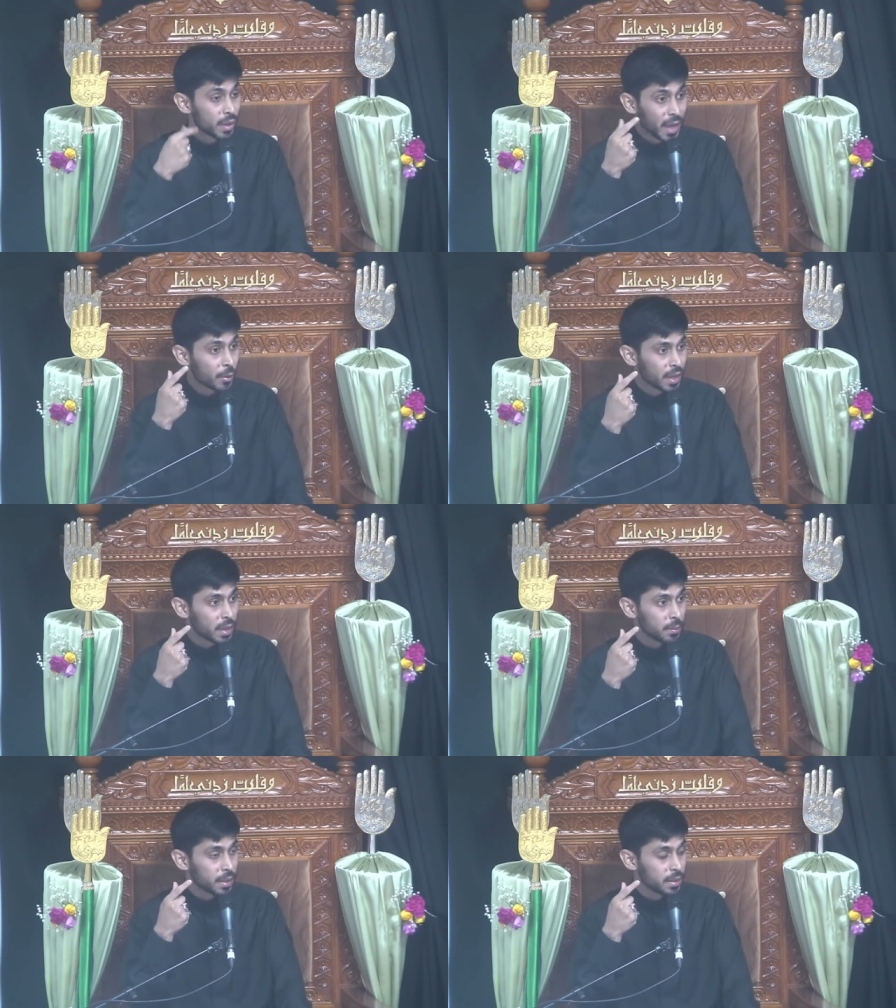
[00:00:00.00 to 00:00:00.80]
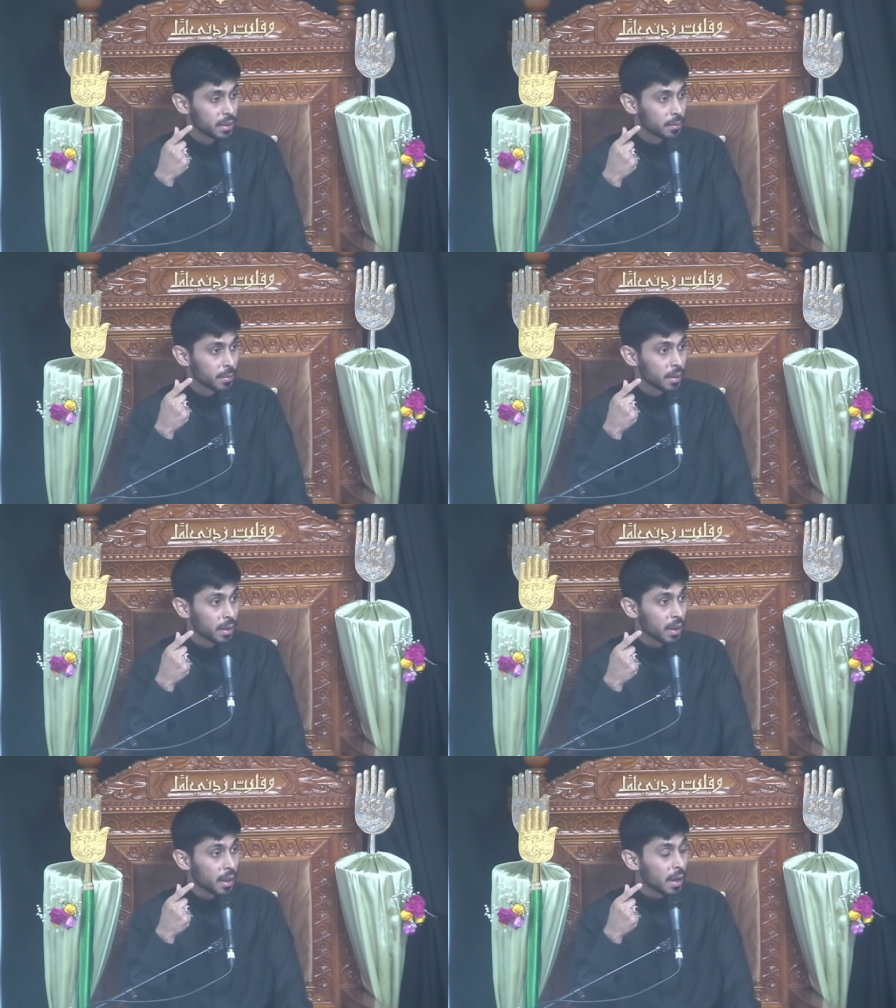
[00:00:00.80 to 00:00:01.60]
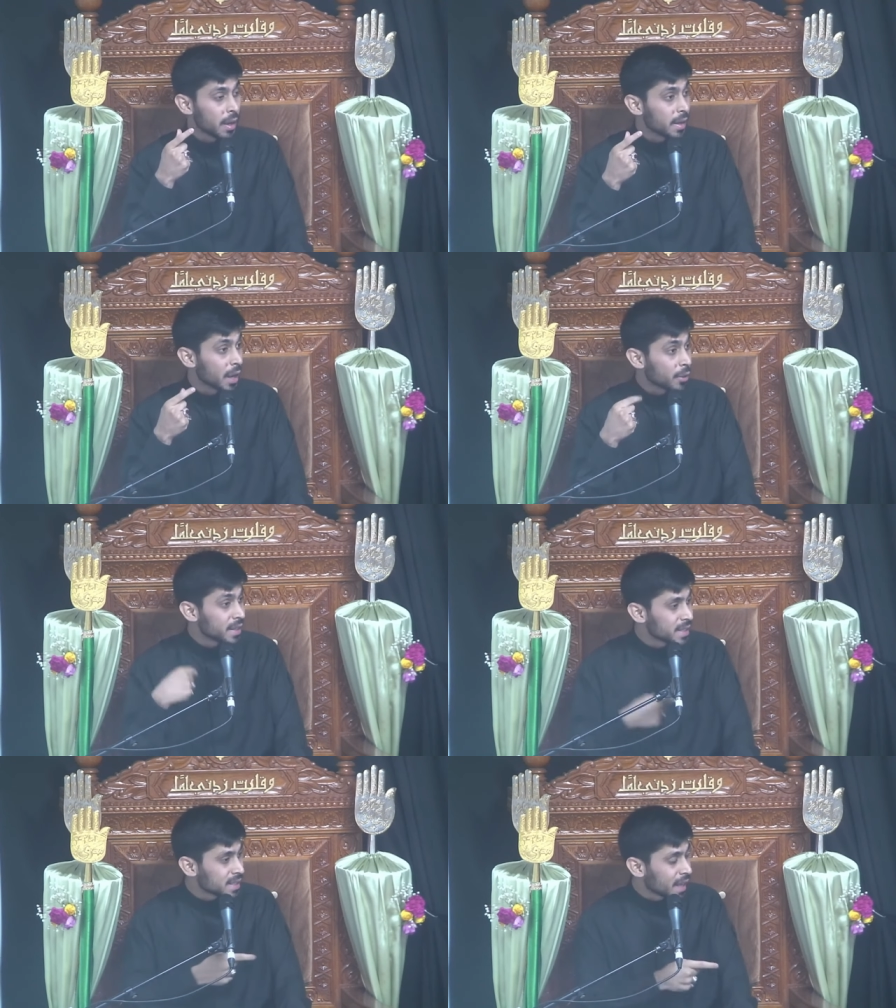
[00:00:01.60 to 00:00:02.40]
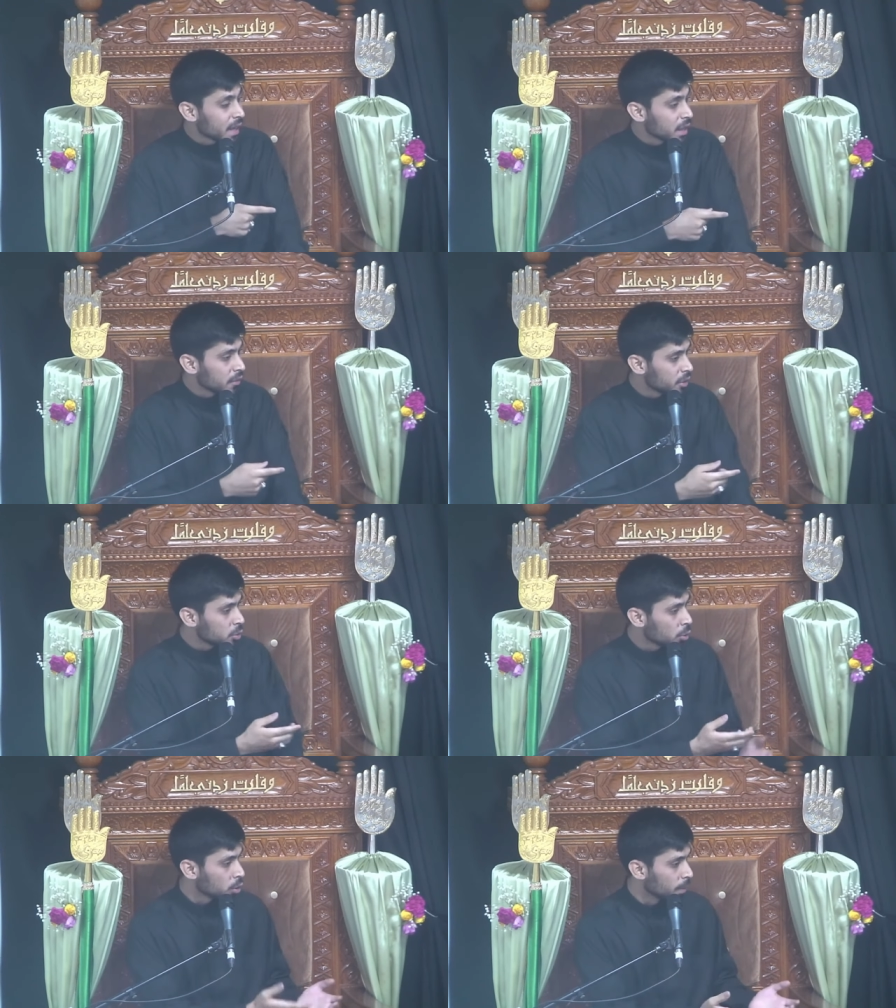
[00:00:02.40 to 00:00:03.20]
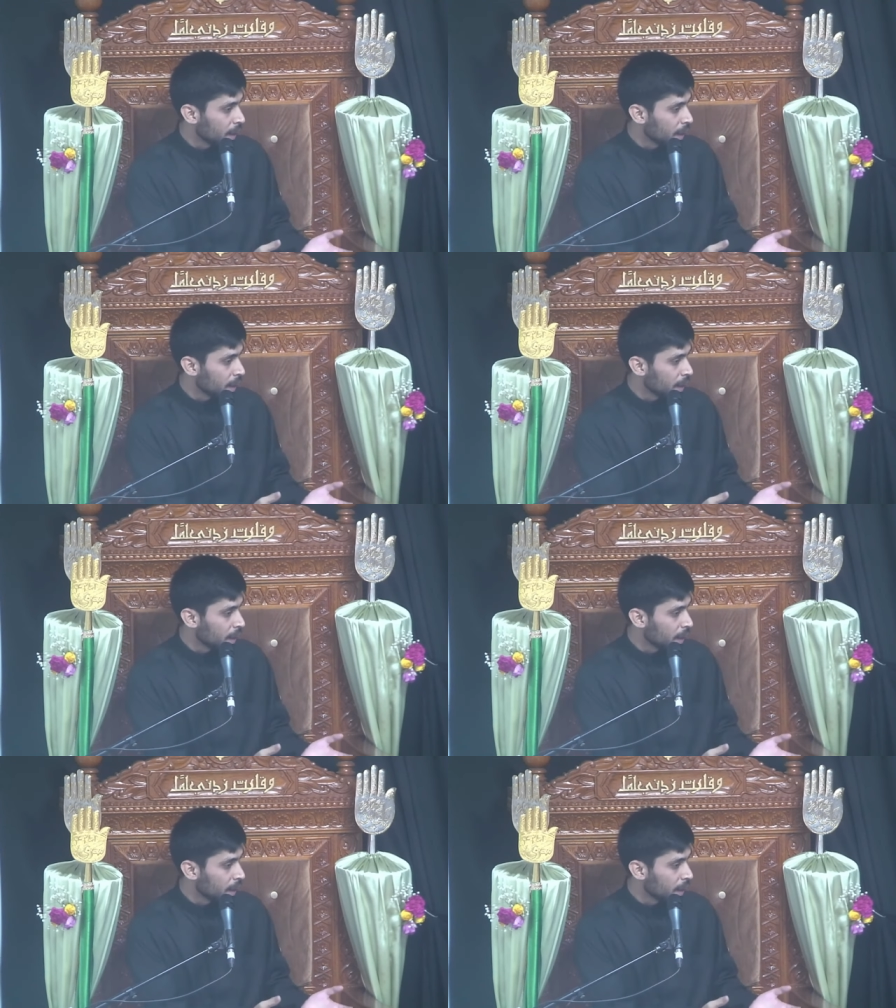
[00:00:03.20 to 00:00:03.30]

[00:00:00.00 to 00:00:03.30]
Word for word: without any medium. Now, this is that individual who the